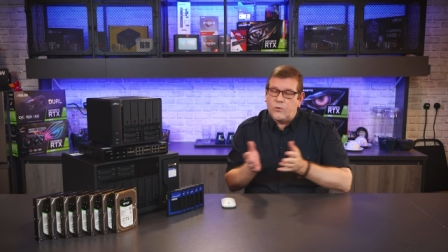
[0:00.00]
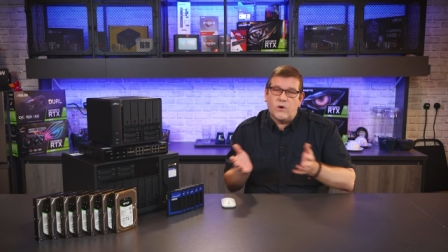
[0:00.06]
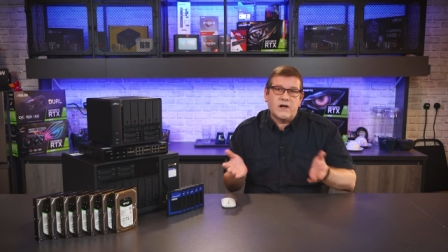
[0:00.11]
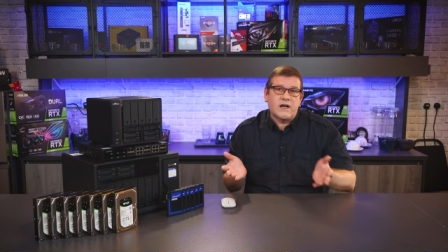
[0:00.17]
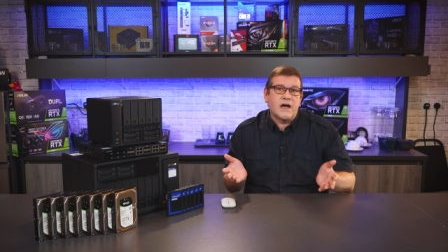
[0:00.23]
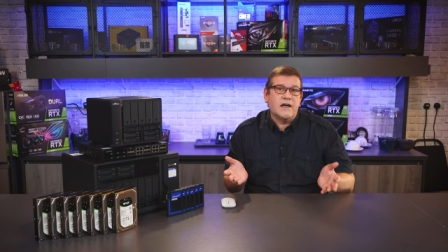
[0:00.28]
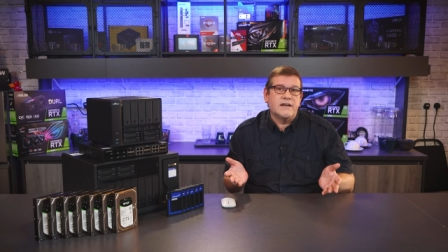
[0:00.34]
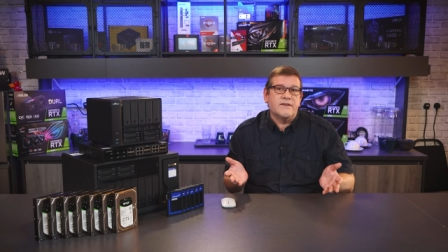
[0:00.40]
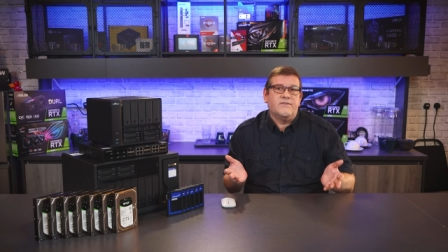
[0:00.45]

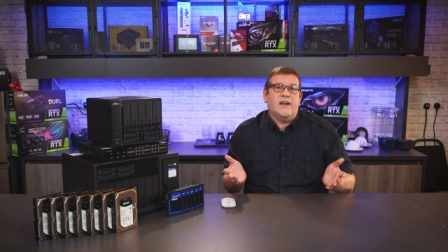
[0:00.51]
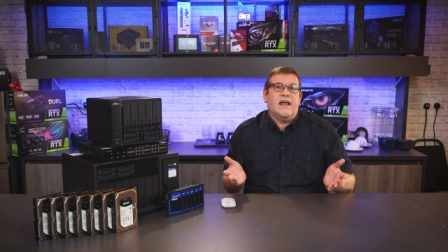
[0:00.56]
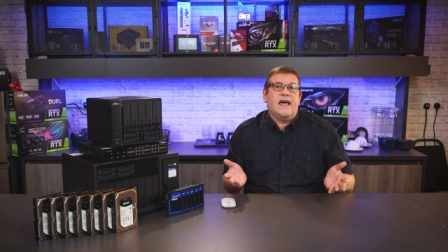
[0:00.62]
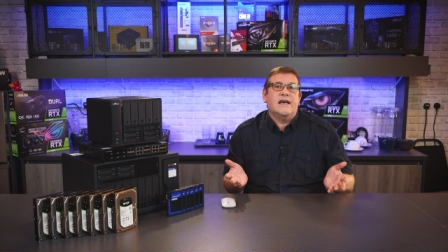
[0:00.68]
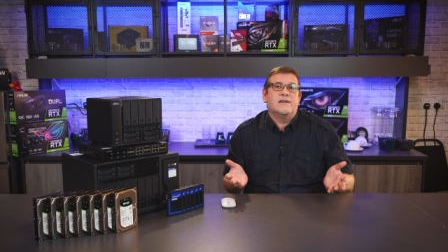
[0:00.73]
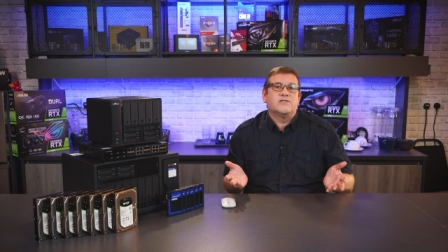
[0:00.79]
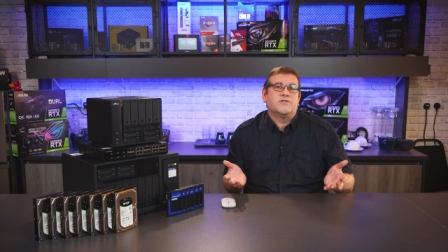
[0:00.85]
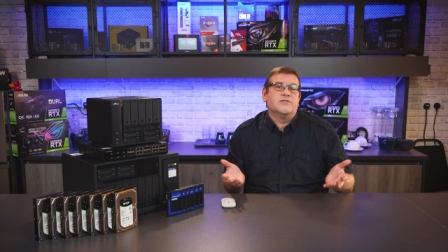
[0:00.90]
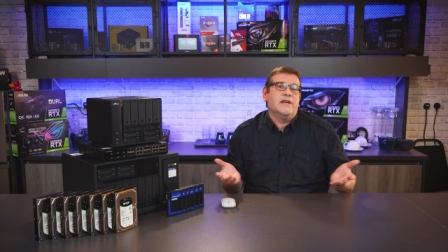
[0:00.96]
what kind of
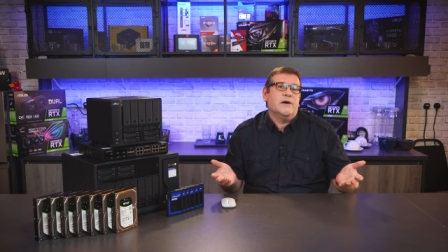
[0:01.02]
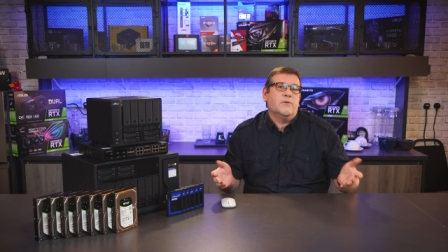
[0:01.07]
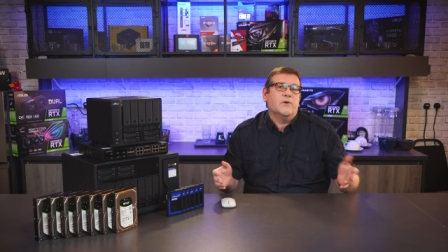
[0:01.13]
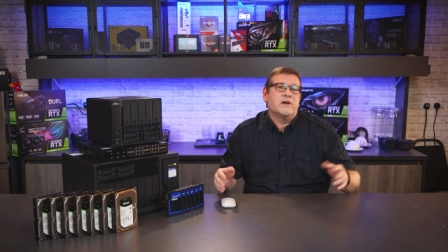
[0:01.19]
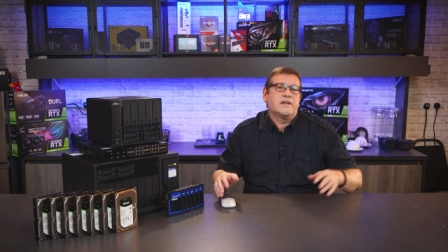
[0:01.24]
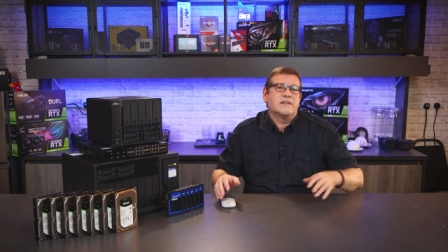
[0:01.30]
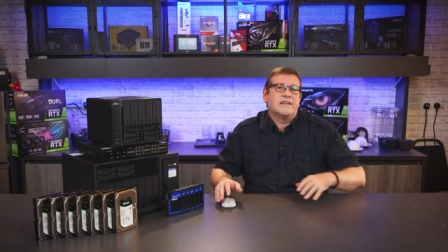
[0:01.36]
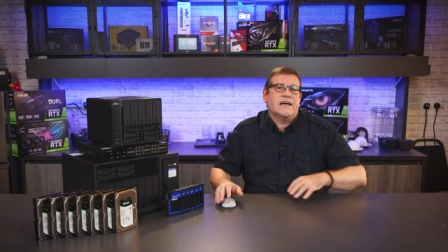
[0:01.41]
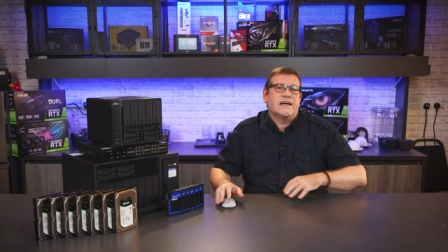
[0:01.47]
NAS or
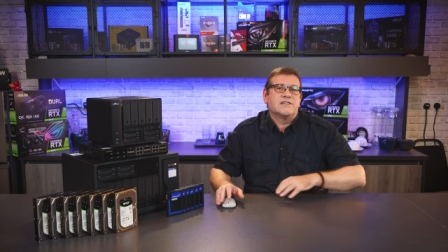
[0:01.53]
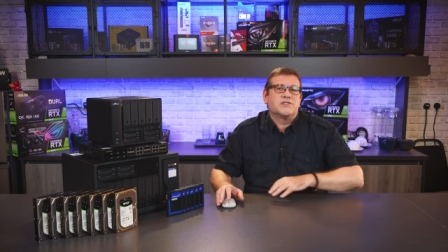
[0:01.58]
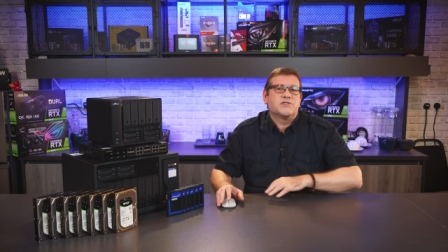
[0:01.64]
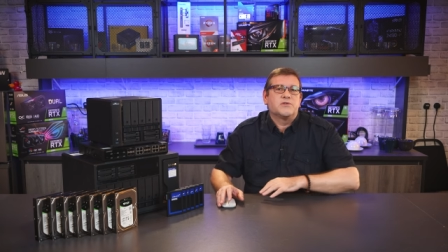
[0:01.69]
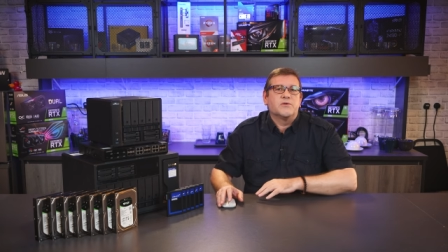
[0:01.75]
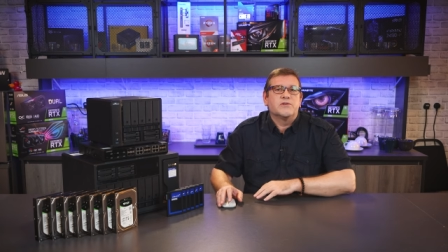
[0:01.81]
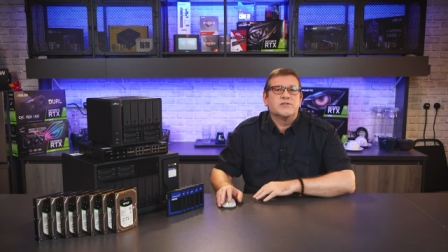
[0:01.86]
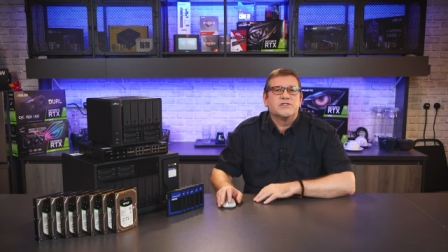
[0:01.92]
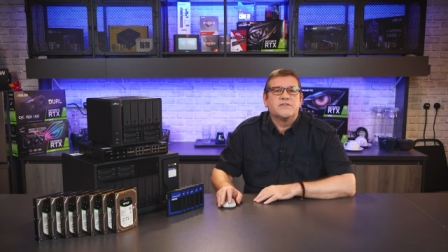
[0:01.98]
network attached
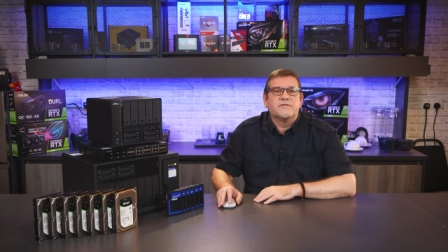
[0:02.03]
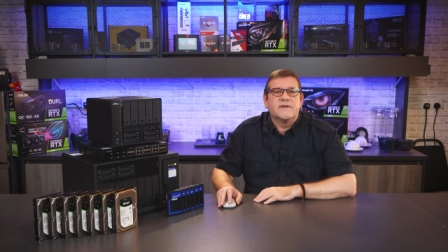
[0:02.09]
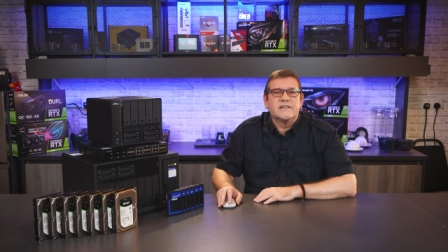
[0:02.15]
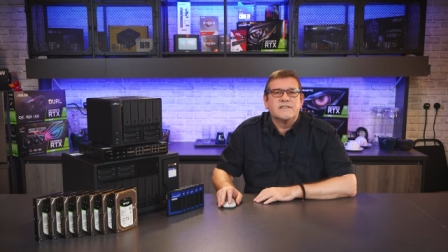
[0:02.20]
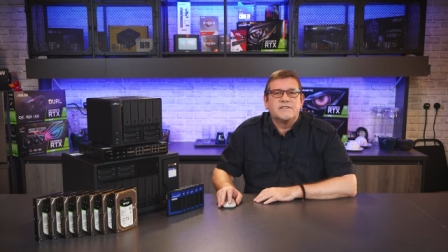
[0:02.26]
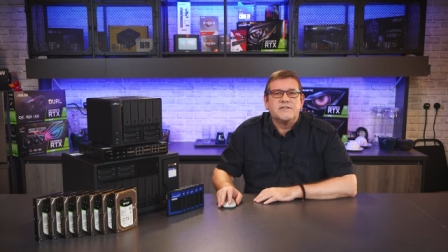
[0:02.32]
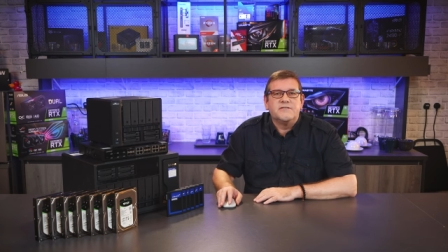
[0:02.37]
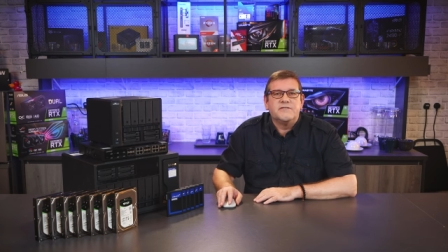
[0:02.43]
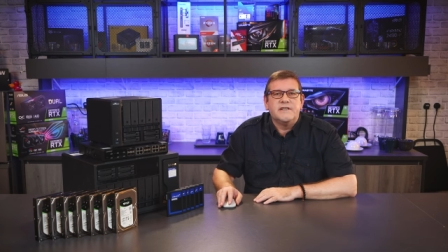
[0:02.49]
storage
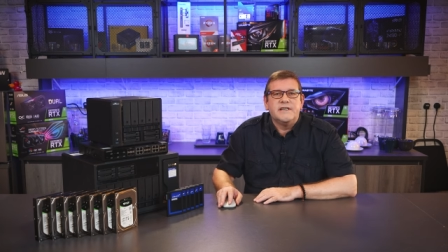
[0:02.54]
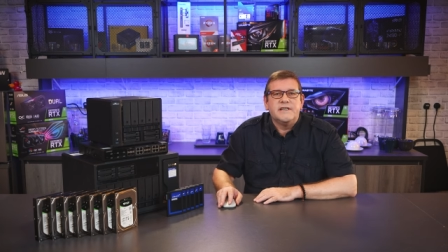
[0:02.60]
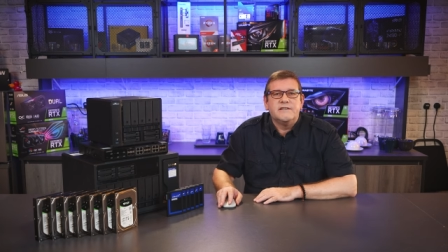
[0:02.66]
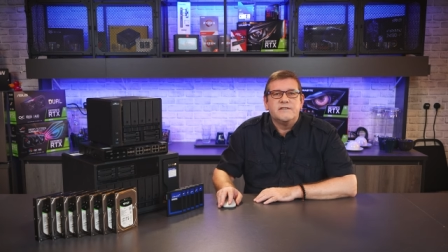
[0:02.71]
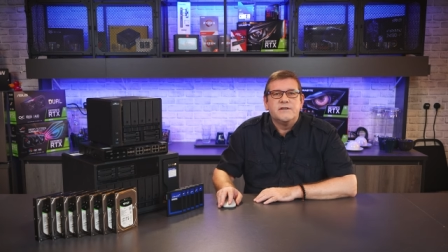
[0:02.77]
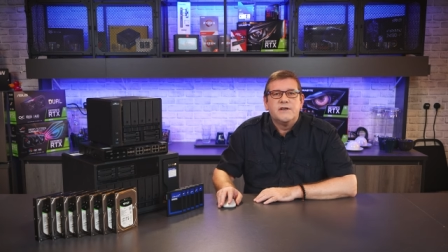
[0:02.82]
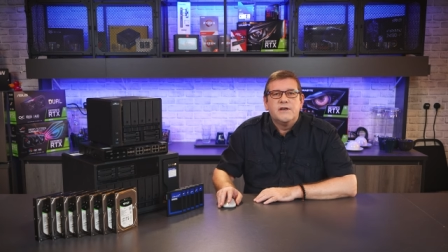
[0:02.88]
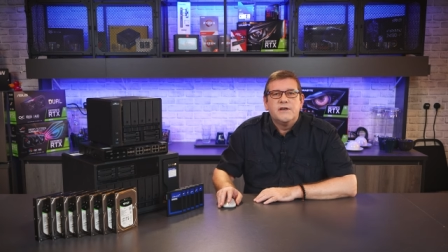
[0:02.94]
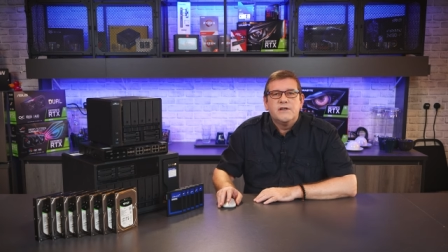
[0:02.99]
device do you need?